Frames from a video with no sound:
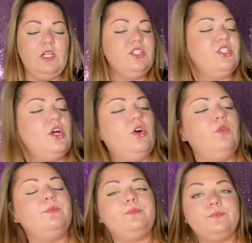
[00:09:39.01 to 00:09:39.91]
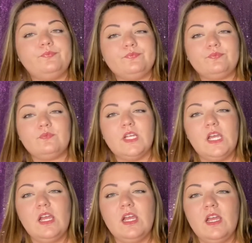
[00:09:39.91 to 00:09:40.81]
So,
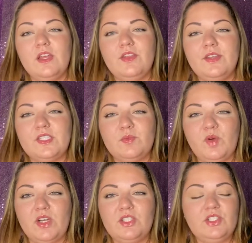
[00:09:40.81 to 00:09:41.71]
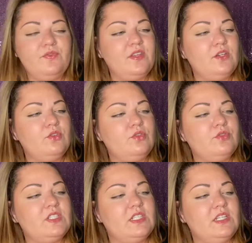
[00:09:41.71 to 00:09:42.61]
the sponge
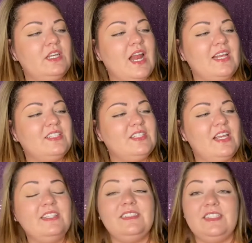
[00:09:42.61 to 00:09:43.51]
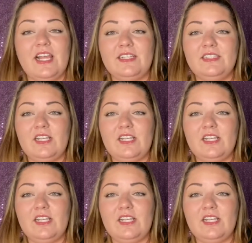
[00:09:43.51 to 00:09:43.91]
feels nice and dense.